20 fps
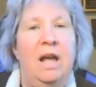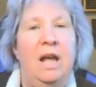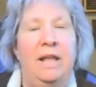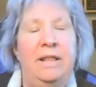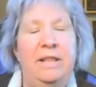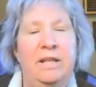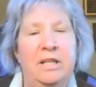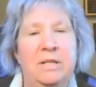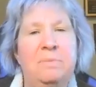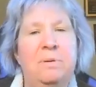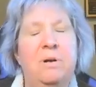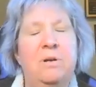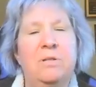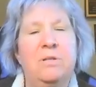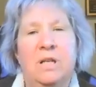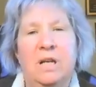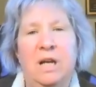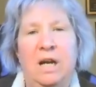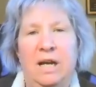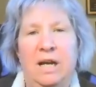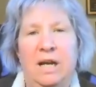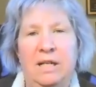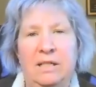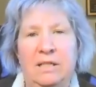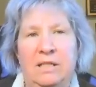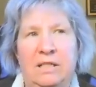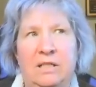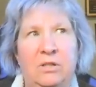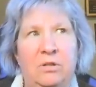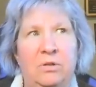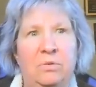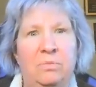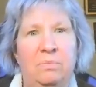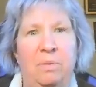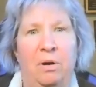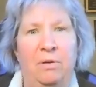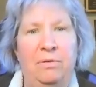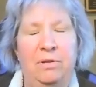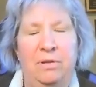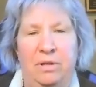And there's pros and cons to
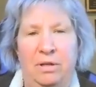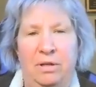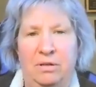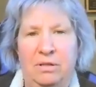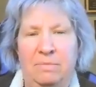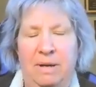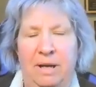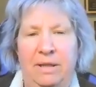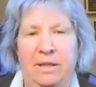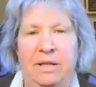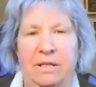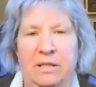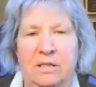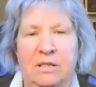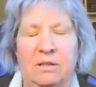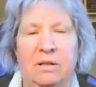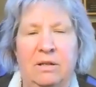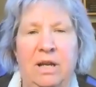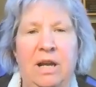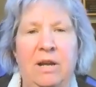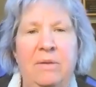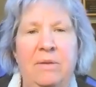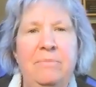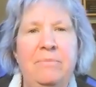both of those methods, okay?